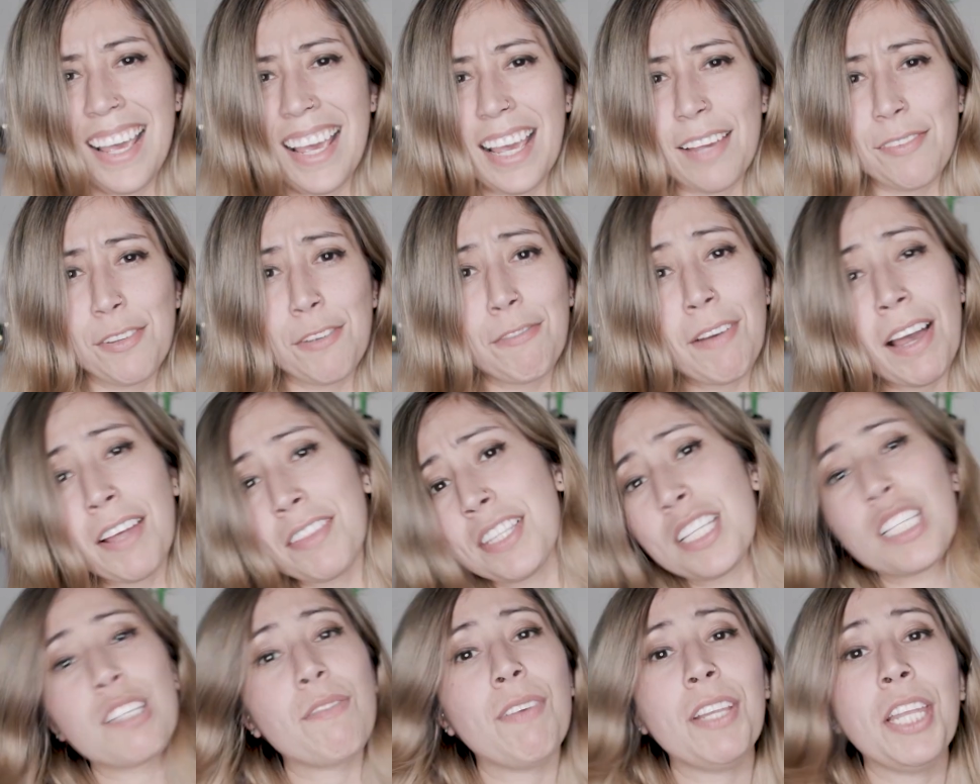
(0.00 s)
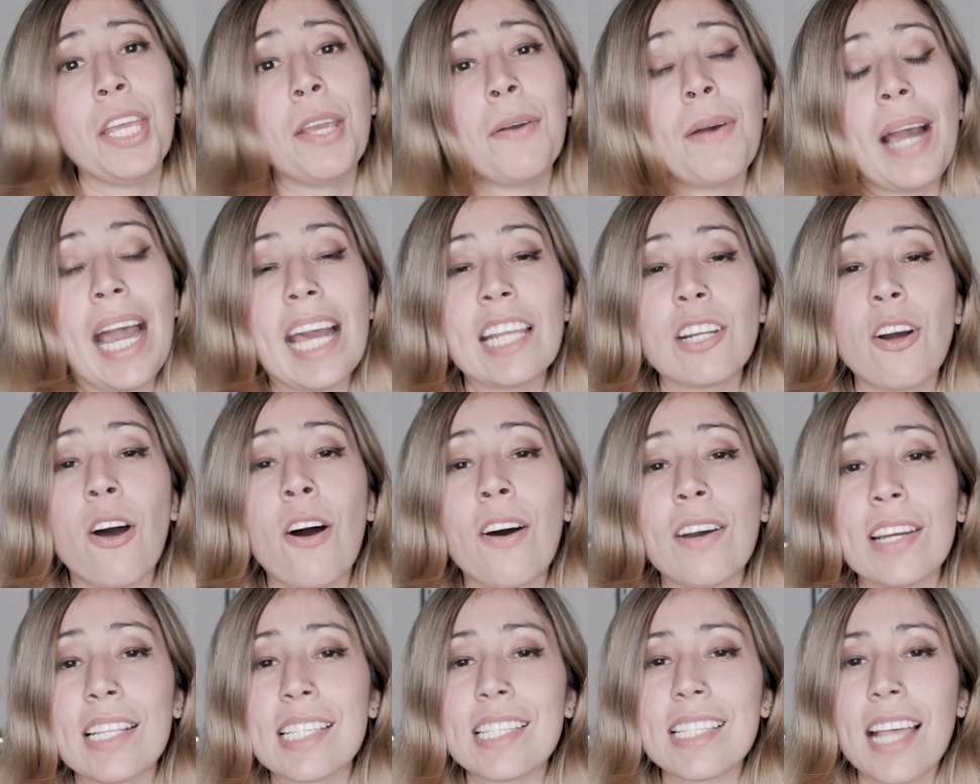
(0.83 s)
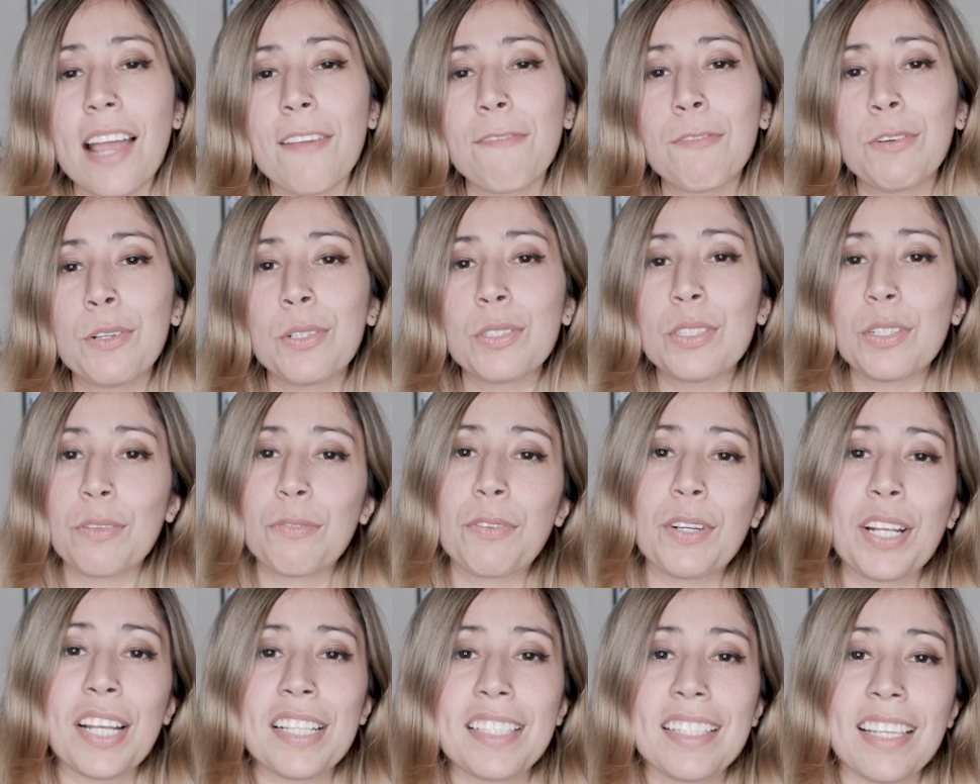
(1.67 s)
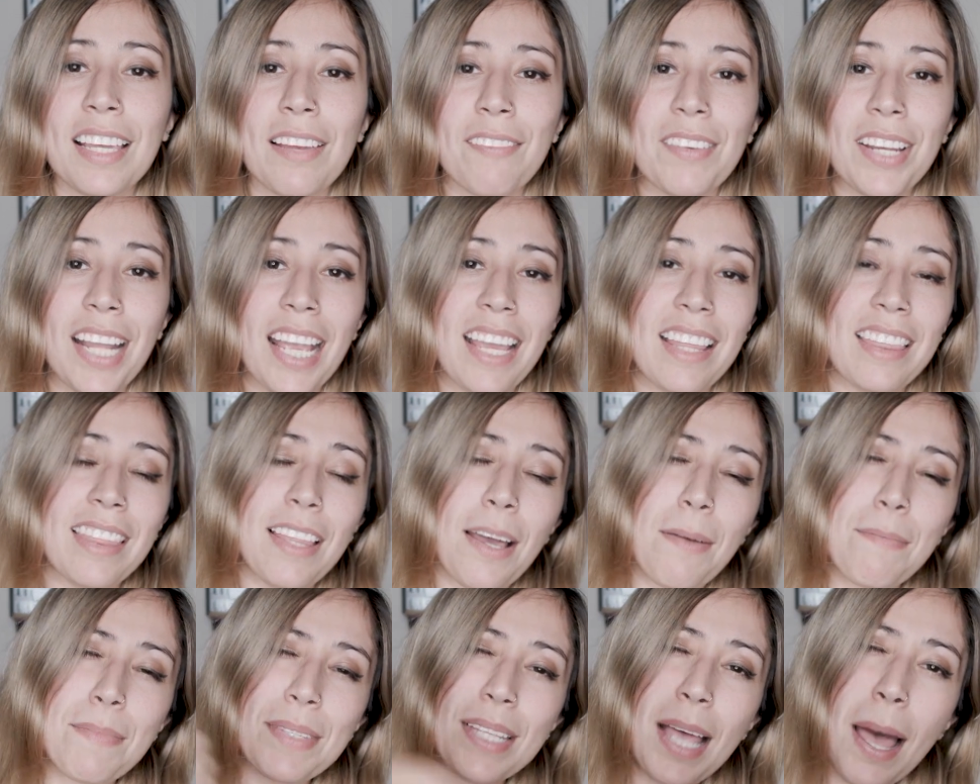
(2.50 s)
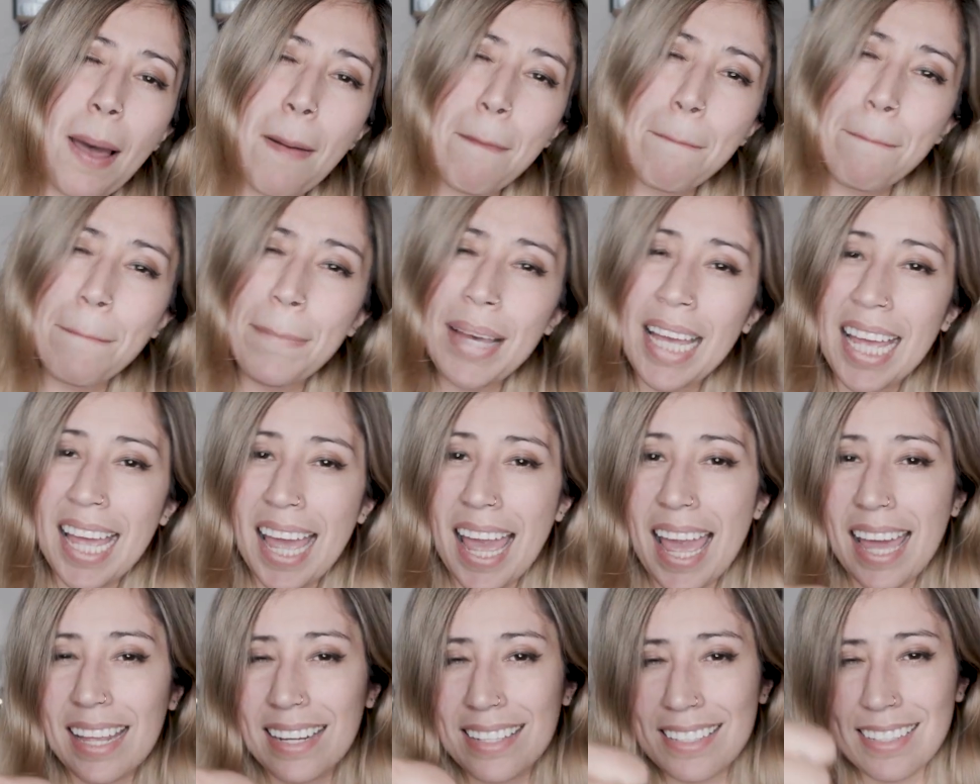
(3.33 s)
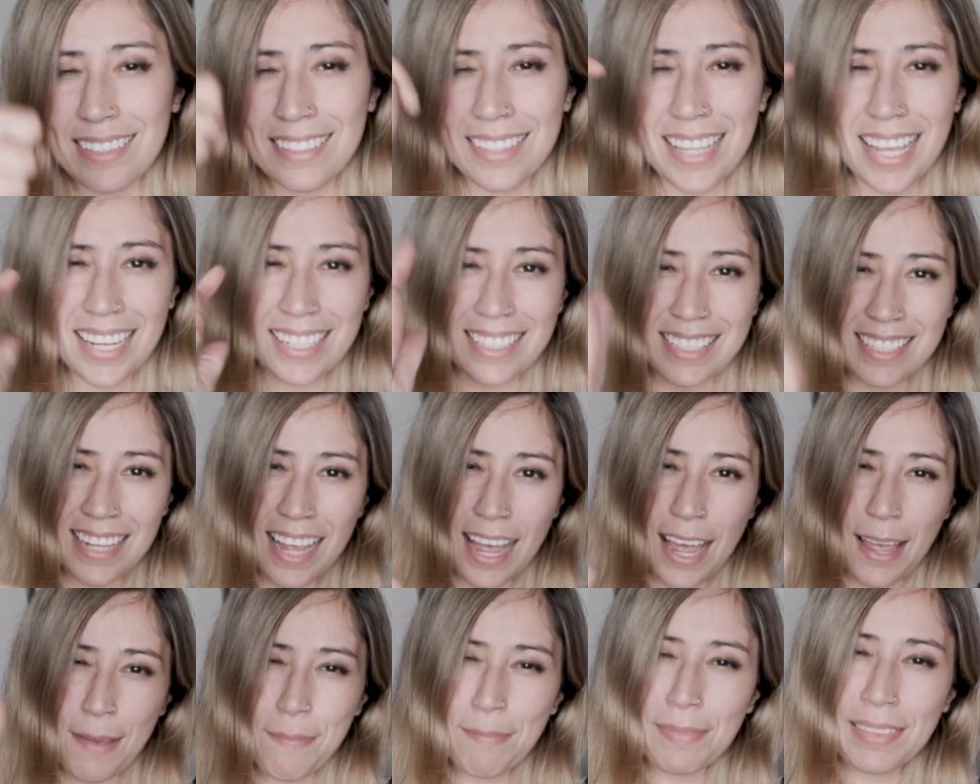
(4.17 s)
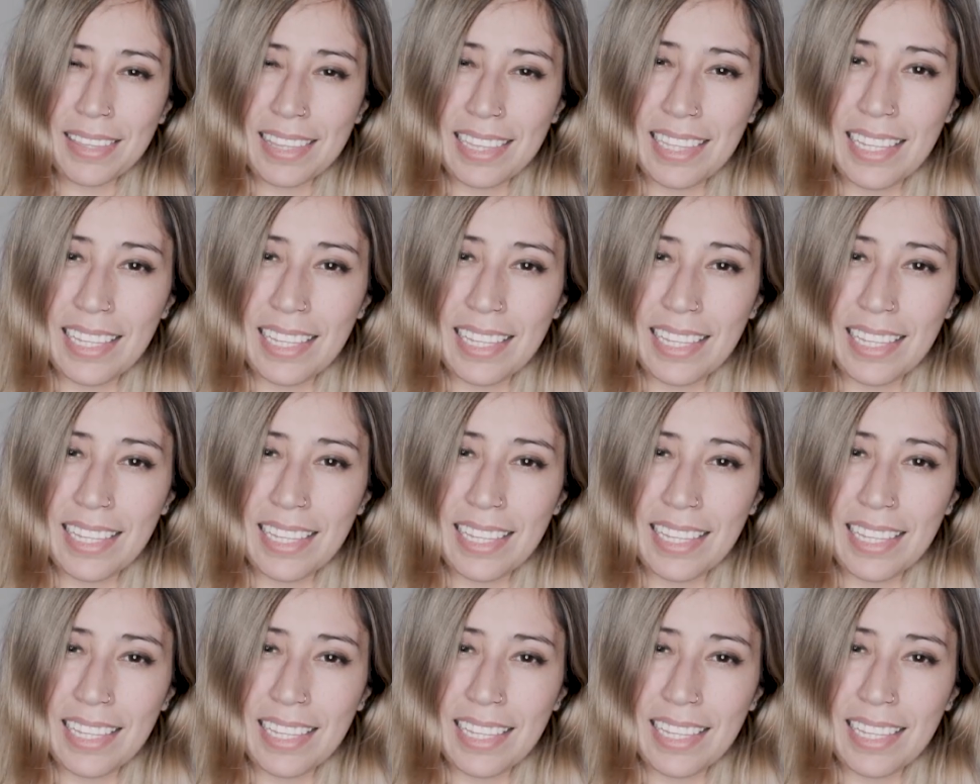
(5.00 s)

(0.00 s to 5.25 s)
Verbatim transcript: if you found this video at all insightful, don't forget to give it a thumbs up. And until next time,